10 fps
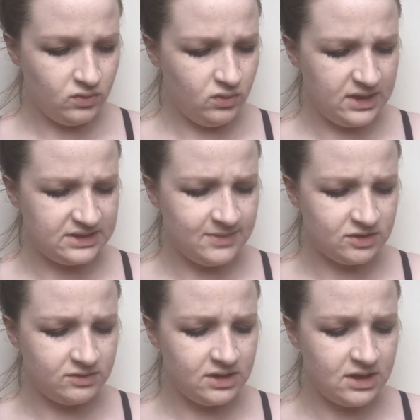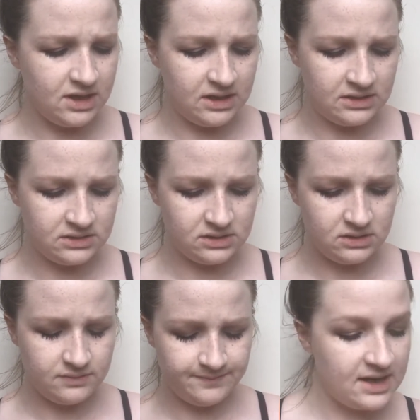Oh, that smells really nice.
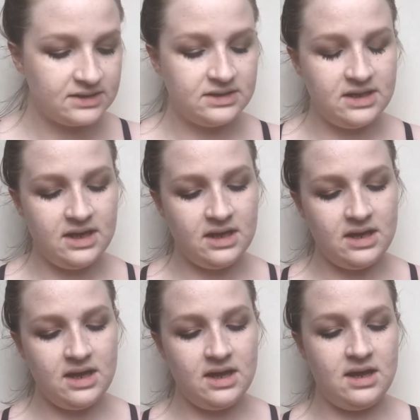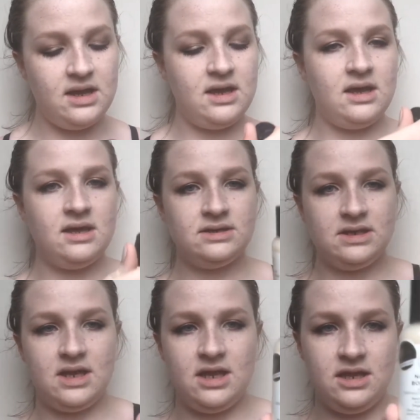Next thing
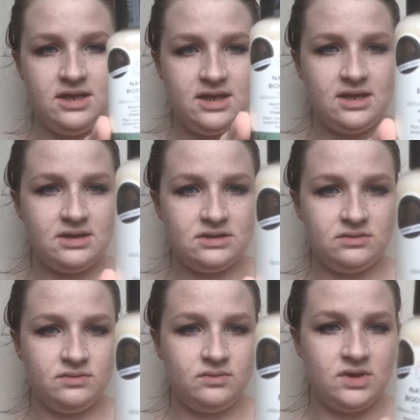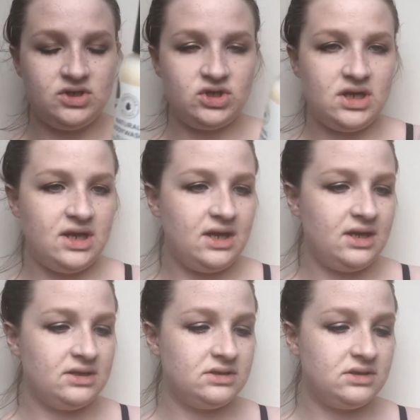is this, which
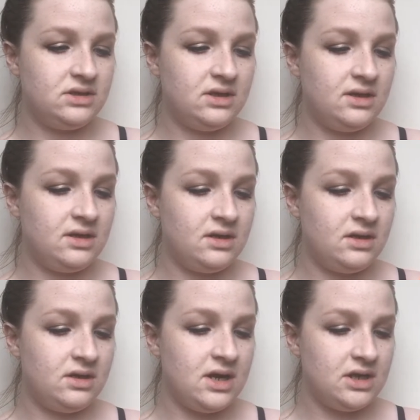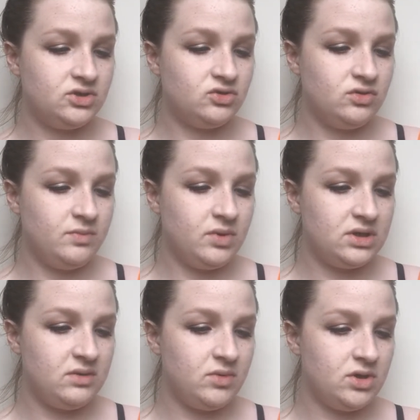is the Natural
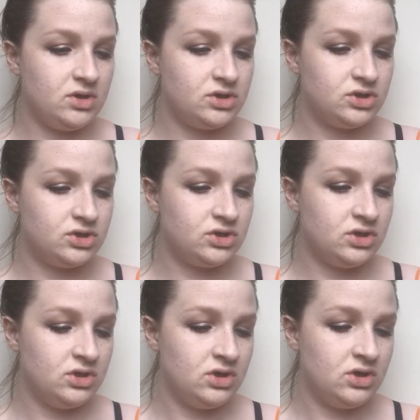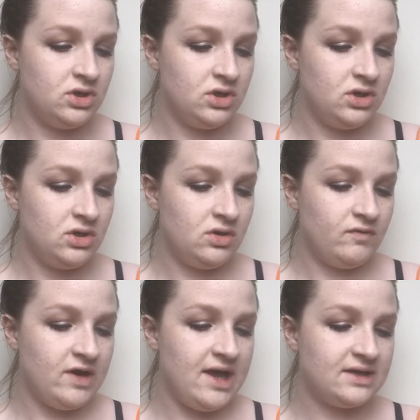Body Wash.
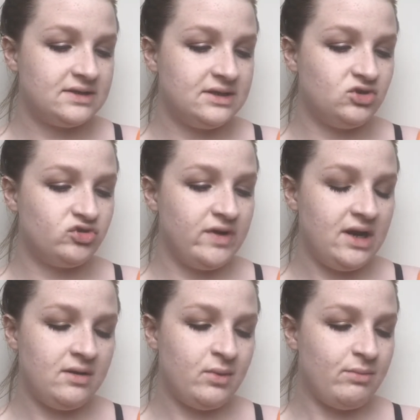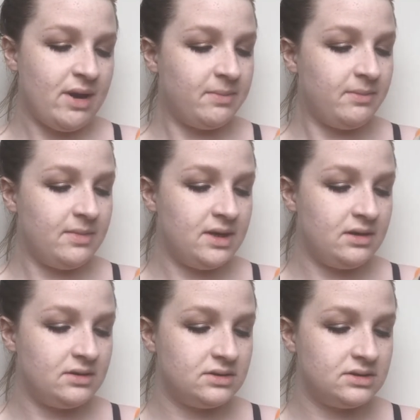Relaxing geranium and
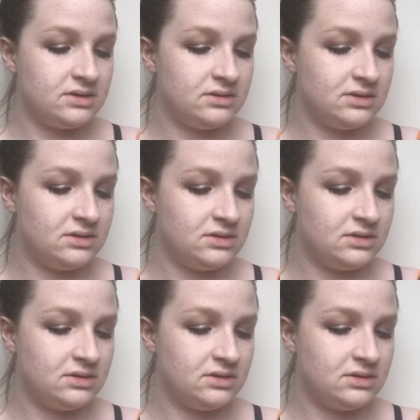peppermint.